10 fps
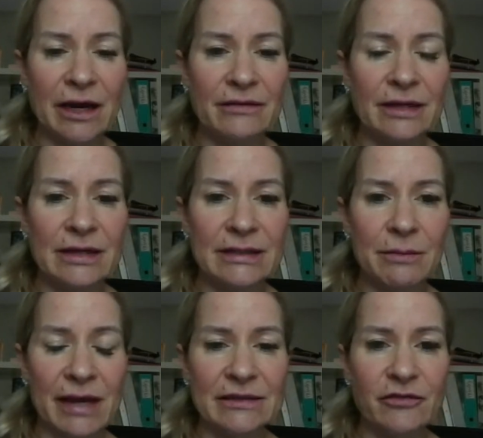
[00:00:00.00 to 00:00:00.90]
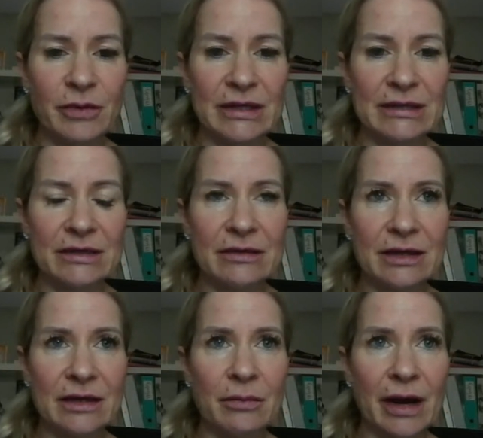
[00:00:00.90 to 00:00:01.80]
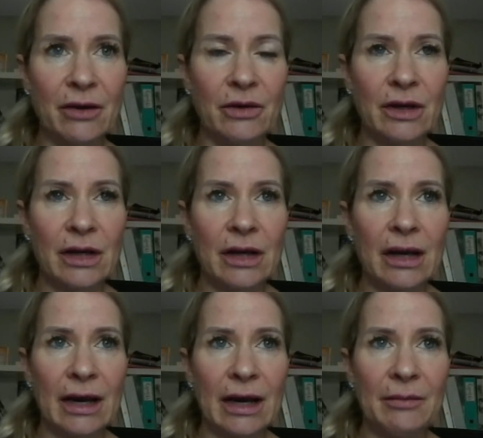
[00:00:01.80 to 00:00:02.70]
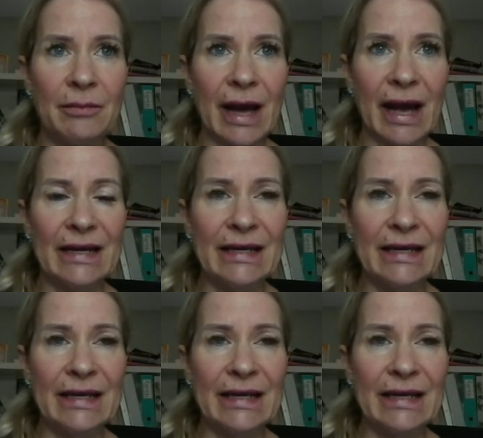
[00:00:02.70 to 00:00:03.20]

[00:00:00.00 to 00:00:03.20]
I think, is a massive piece to think about. And